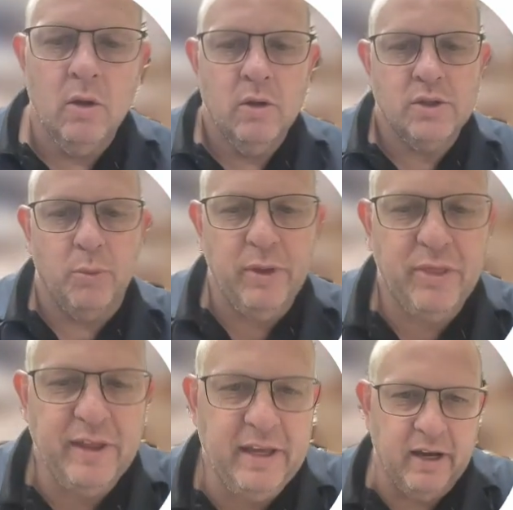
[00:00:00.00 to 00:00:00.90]
So with
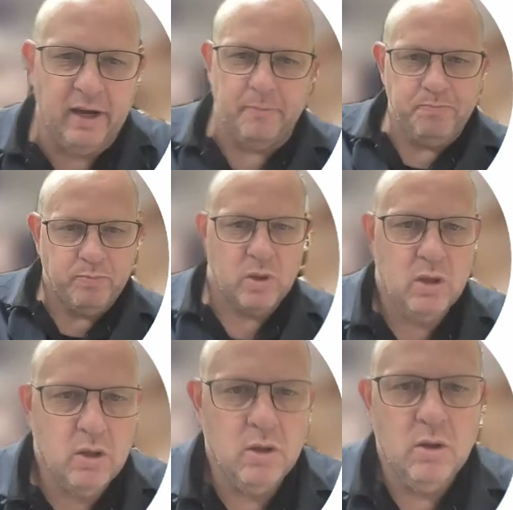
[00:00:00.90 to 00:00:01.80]
the
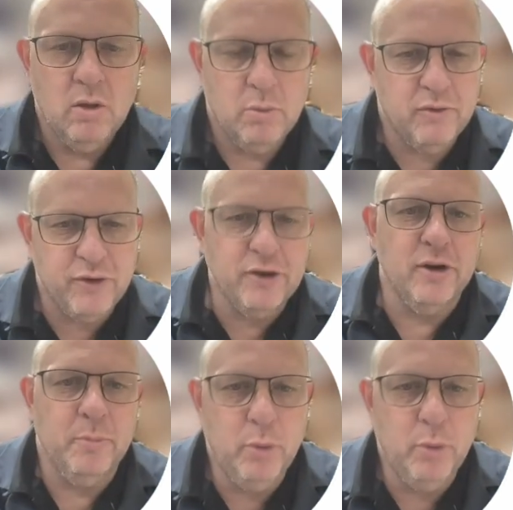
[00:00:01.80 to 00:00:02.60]
refrigerant